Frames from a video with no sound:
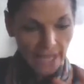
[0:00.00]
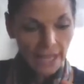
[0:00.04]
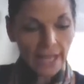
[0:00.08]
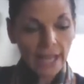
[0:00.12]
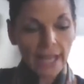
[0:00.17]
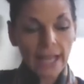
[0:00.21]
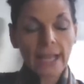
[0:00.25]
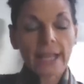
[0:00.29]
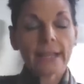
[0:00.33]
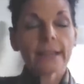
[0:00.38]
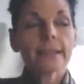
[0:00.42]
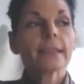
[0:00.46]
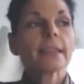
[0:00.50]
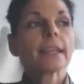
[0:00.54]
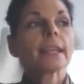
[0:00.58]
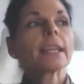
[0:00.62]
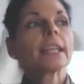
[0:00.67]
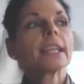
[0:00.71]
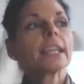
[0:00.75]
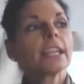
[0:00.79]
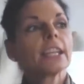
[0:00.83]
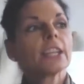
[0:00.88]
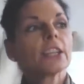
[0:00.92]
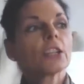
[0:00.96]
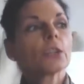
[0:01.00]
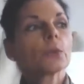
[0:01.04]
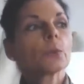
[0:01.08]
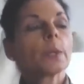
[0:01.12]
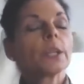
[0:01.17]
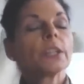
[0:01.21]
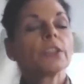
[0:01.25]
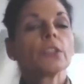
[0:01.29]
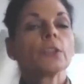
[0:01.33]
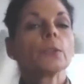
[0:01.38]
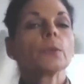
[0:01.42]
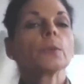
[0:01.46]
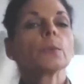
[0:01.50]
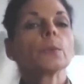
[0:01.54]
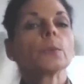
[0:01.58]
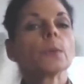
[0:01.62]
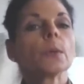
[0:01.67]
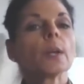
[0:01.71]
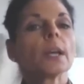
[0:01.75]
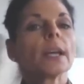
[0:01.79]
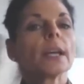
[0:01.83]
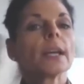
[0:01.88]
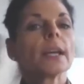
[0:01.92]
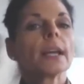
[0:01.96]
I think here,
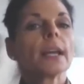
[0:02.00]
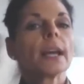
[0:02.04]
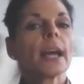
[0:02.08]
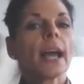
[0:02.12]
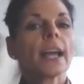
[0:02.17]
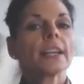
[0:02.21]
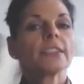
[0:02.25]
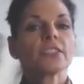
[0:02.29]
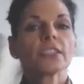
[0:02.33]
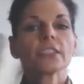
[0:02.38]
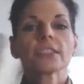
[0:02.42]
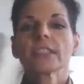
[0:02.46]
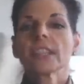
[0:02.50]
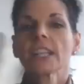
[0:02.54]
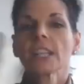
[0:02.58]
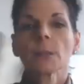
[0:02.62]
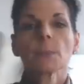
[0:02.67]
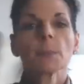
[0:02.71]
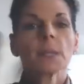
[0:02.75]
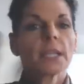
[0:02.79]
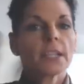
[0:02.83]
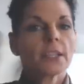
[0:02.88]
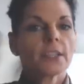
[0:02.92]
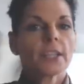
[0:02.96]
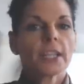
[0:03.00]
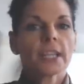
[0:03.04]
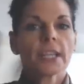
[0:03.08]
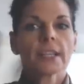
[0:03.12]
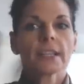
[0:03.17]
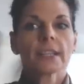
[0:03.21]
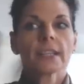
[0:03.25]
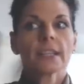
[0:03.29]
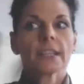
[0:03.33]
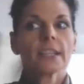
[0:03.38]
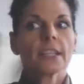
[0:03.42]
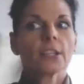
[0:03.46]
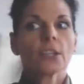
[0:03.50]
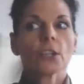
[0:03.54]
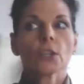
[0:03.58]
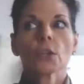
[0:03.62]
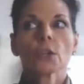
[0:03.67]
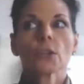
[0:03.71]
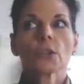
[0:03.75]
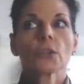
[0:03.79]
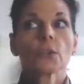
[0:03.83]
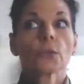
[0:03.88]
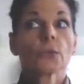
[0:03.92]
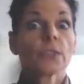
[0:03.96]
I just keep hearing
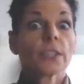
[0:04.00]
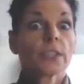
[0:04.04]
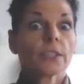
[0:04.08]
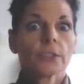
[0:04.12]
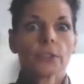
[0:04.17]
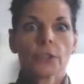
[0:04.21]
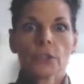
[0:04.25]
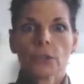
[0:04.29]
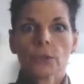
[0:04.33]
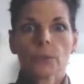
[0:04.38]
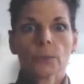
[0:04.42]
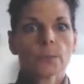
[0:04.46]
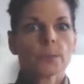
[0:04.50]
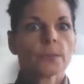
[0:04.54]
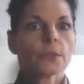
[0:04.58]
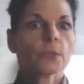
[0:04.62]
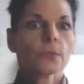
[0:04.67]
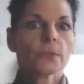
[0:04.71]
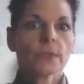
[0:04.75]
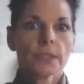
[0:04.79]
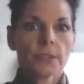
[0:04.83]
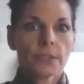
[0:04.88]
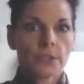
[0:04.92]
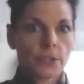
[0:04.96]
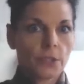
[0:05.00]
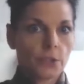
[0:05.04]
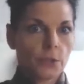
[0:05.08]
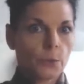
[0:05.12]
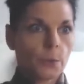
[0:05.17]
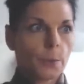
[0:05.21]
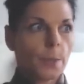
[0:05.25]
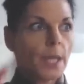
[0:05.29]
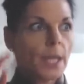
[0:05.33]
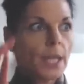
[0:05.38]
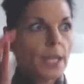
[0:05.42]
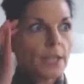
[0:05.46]
the real you, the real you.